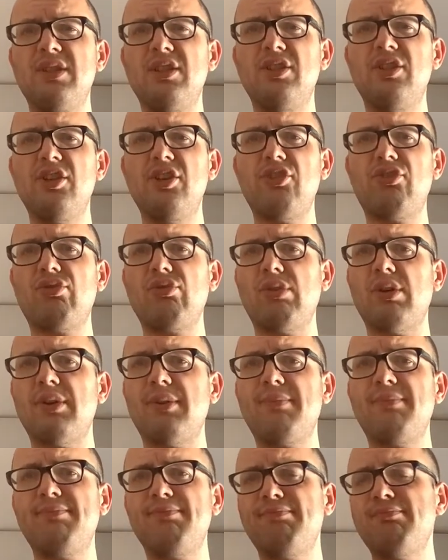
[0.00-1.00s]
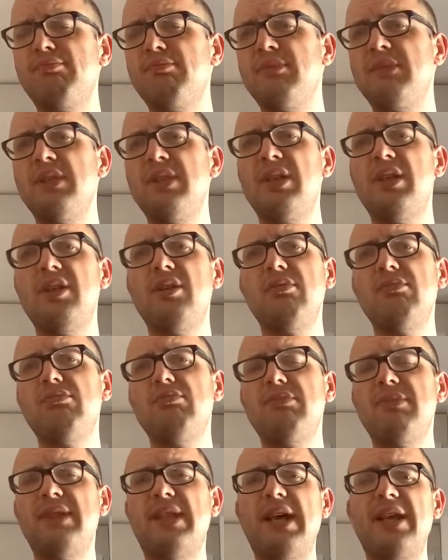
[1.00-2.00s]
This one.
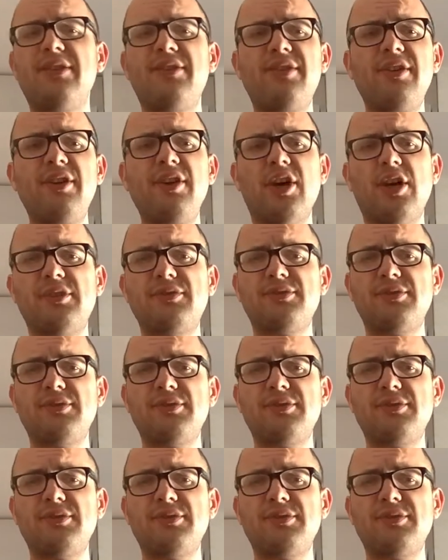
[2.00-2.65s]
That's enough.